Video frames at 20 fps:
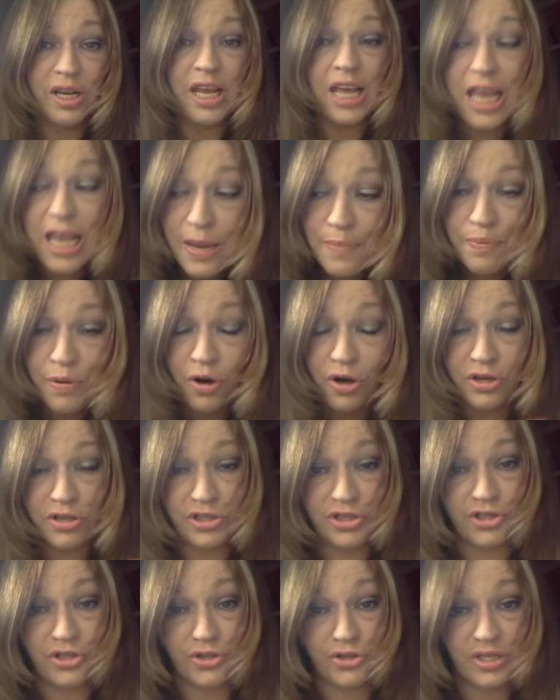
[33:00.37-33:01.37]
He
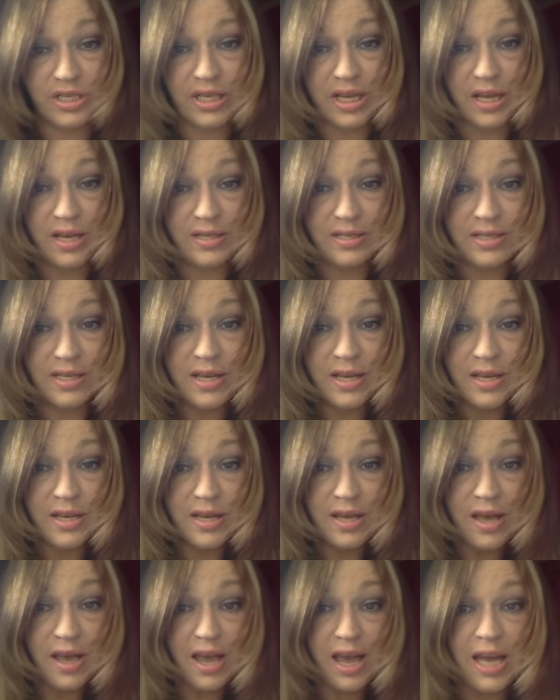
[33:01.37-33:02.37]
purged your sins.
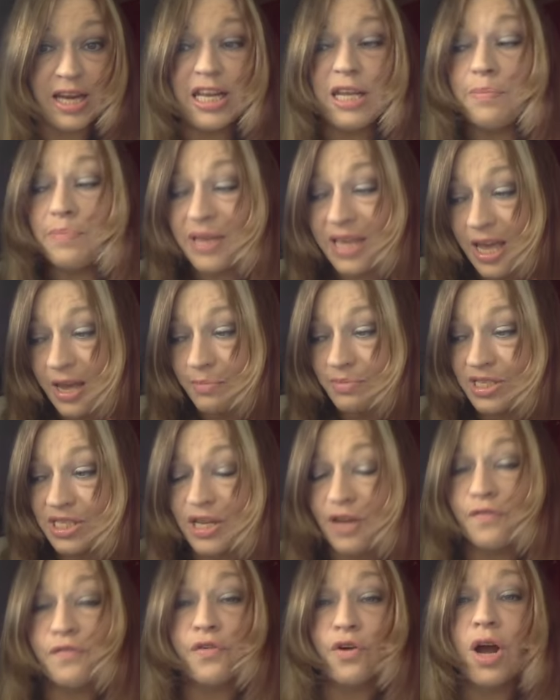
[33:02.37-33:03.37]
And he became
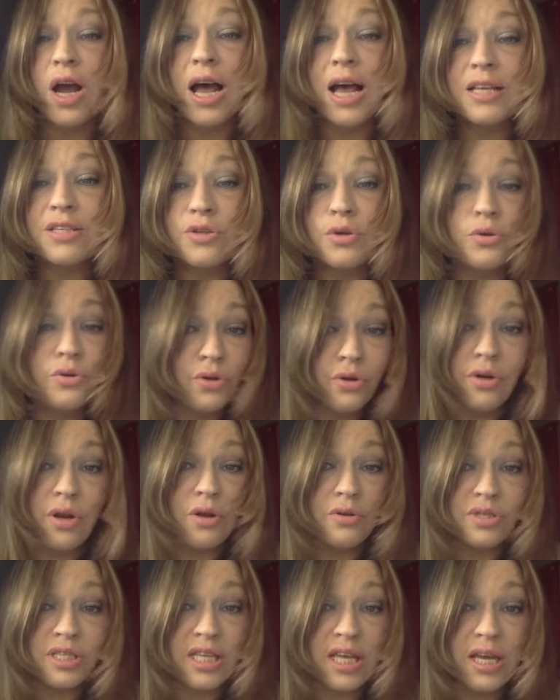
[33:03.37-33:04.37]
sin for us who knew
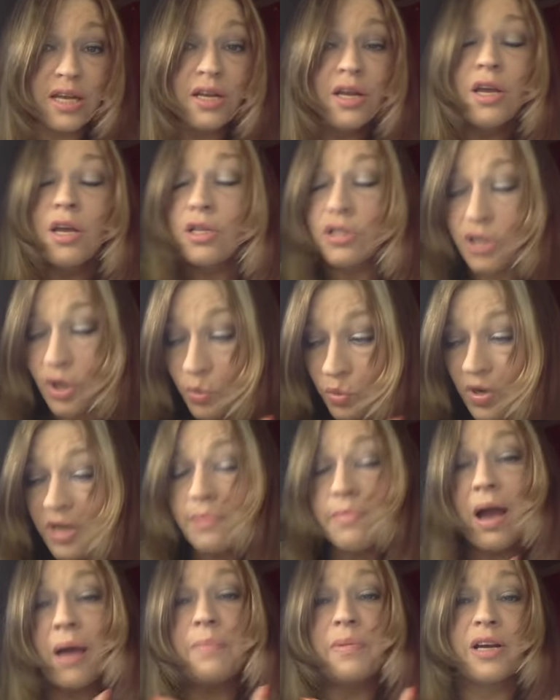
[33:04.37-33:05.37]
no sin, so
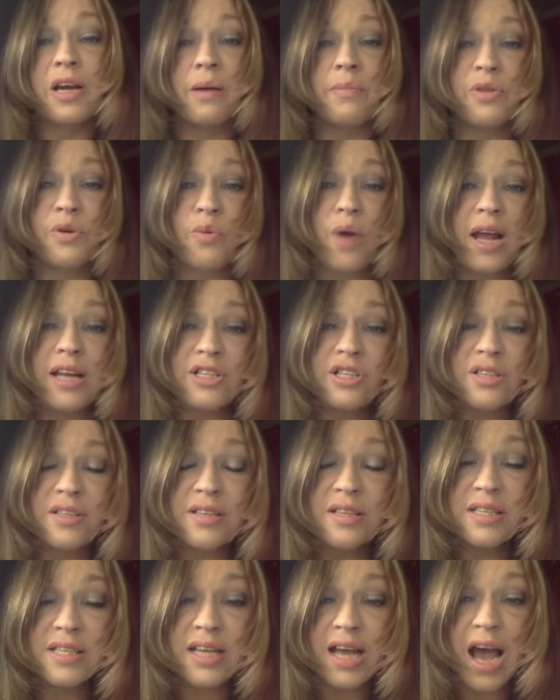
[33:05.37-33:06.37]
we might become the
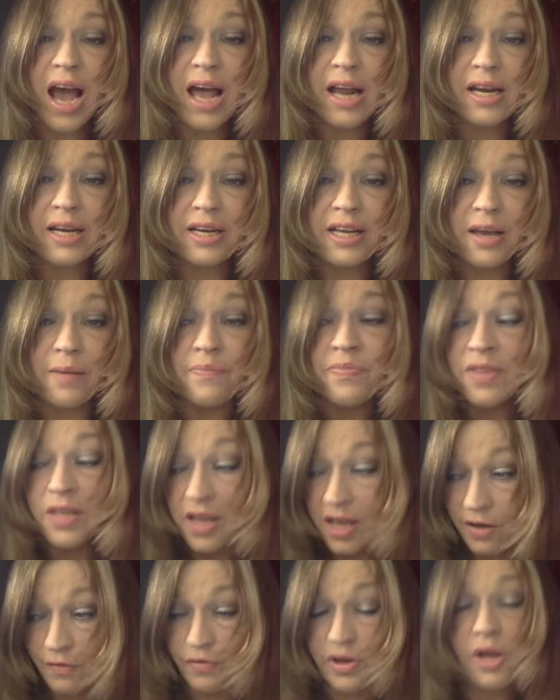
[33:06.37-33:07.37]
righteousness of God in him
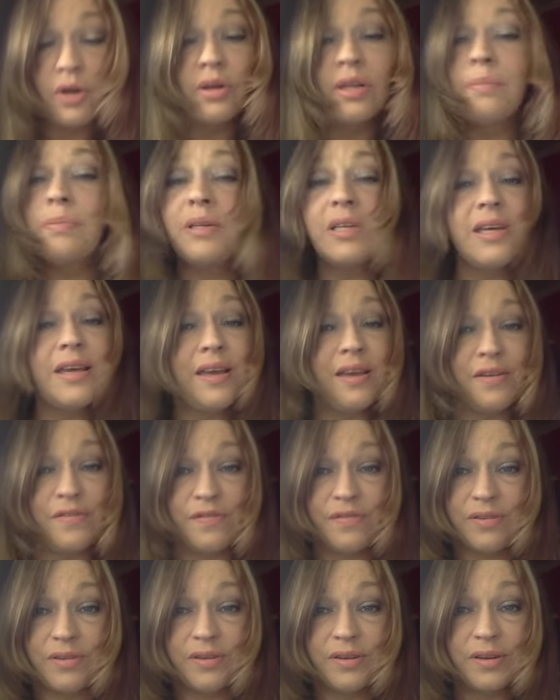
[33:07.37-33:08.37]
if we only believe.
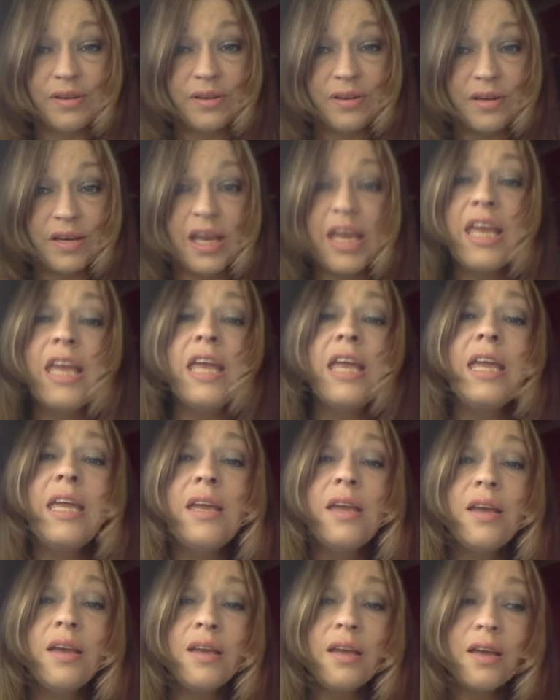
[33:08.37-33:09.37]

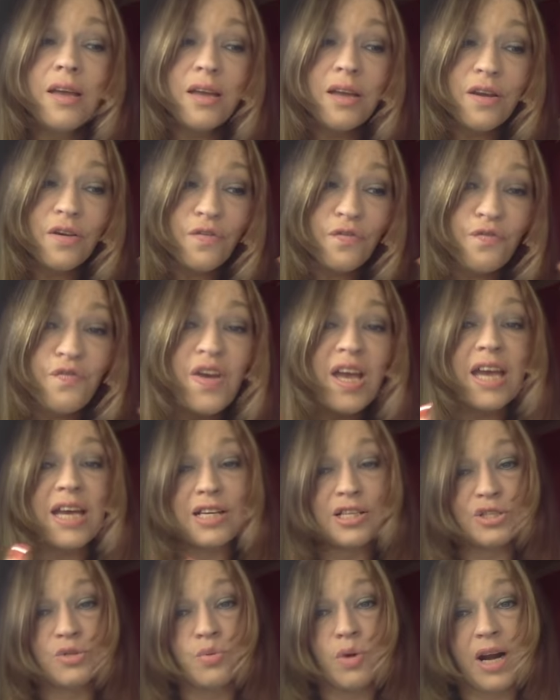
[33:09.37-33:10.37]
He
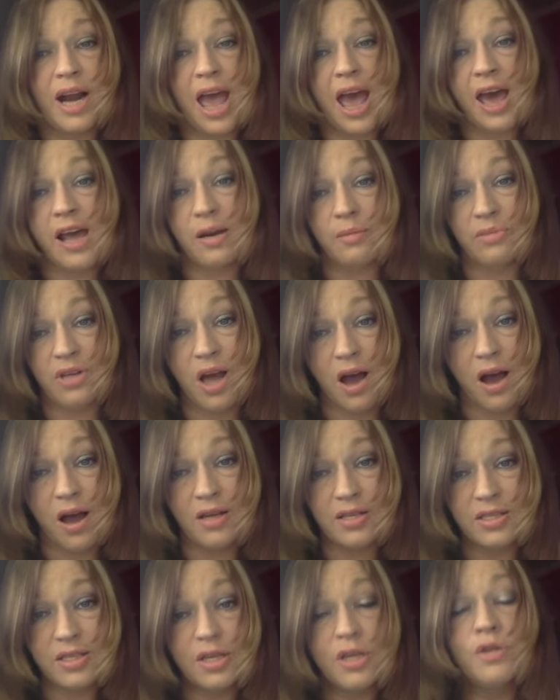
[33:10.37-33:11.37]
fixed what Adam
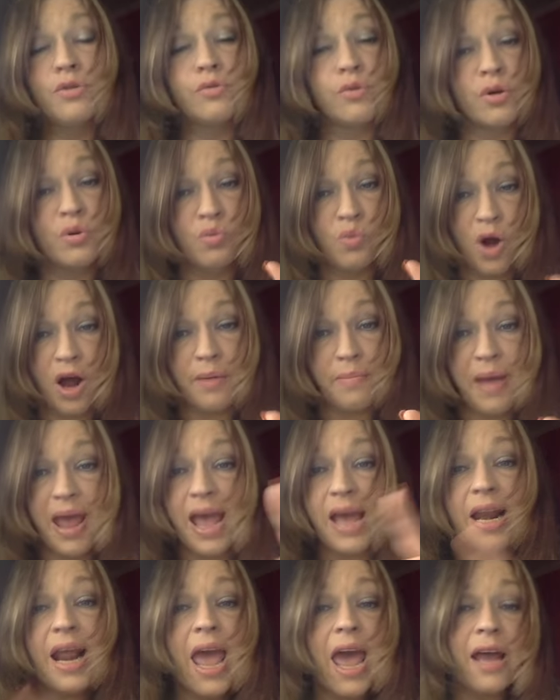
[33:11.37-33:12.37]
lost. Through one
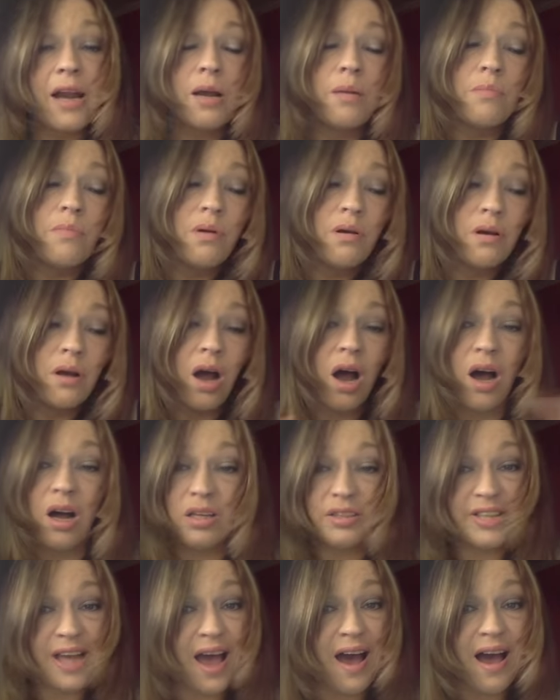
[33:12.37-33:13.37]
man, Adam,
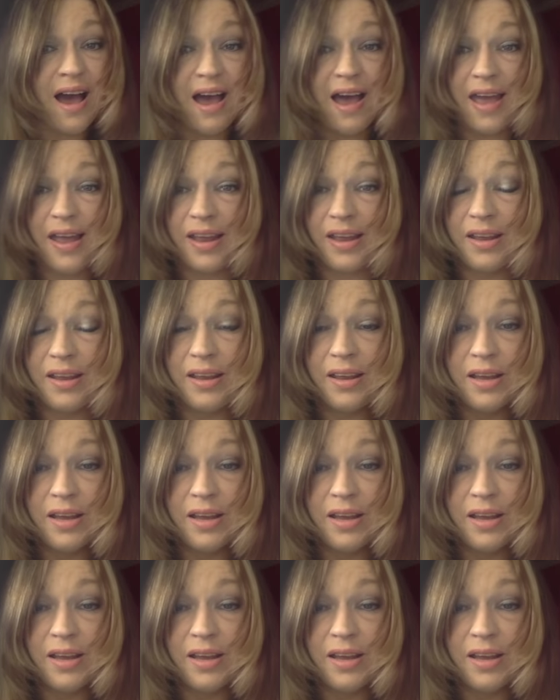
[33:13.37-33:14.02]
all die.